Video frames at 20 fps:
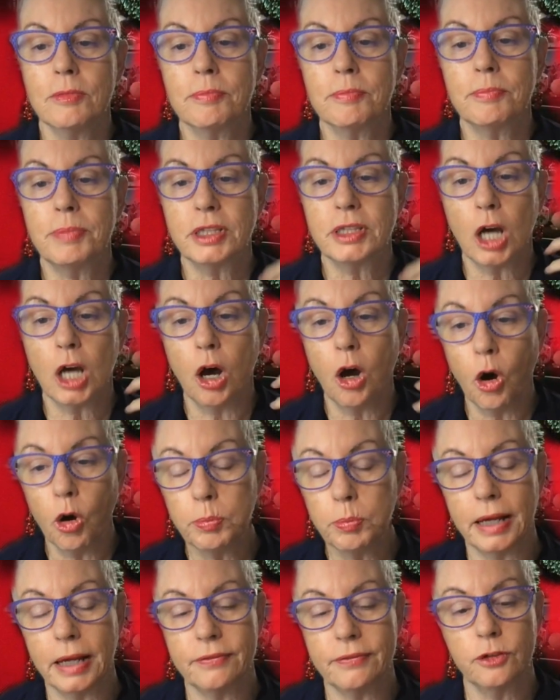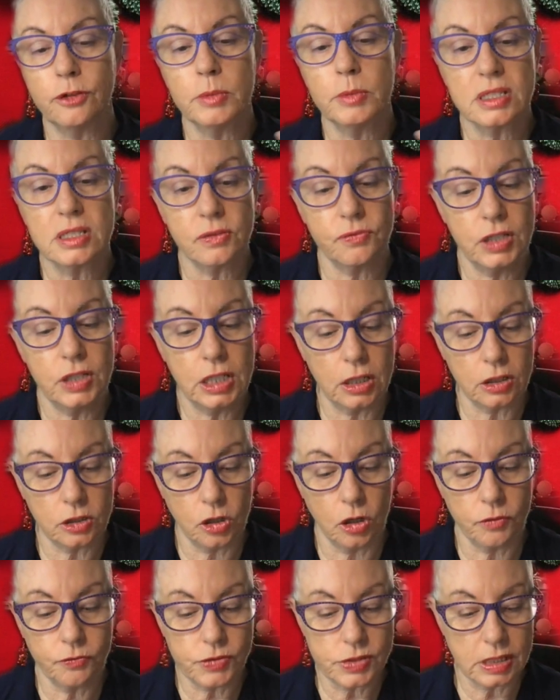But the whole platform is a video
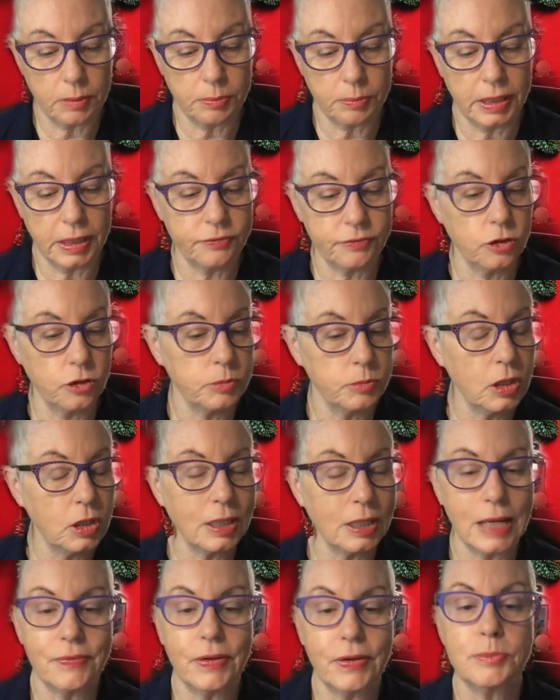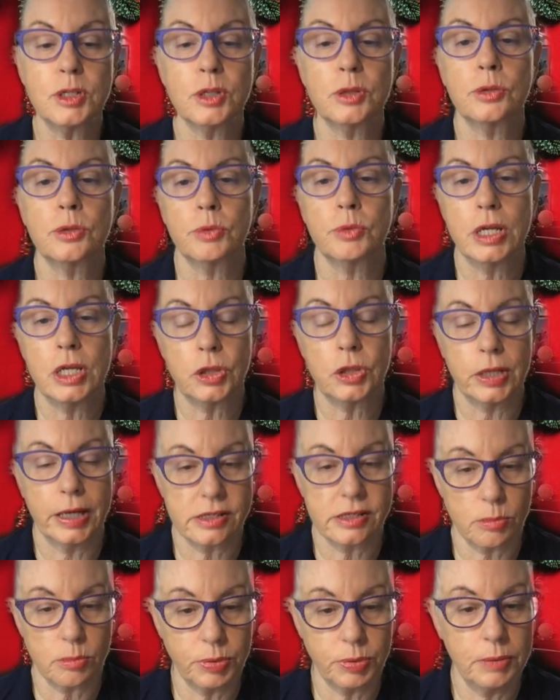conferencing platform. You can have up to
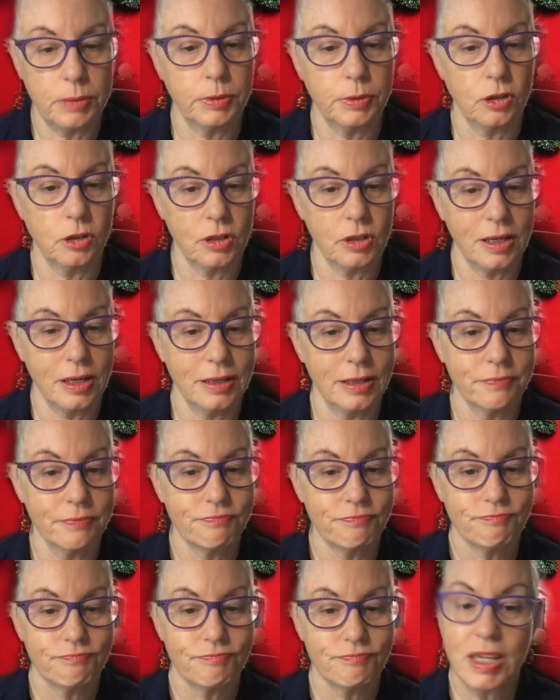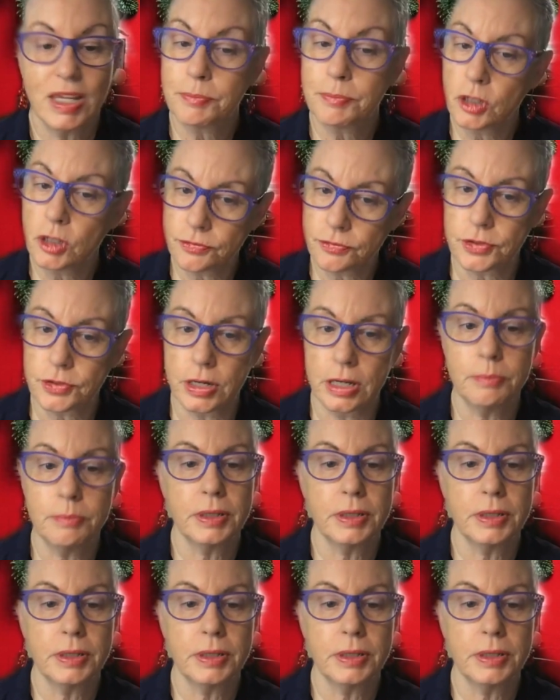3,000 people on here. Yep, not free,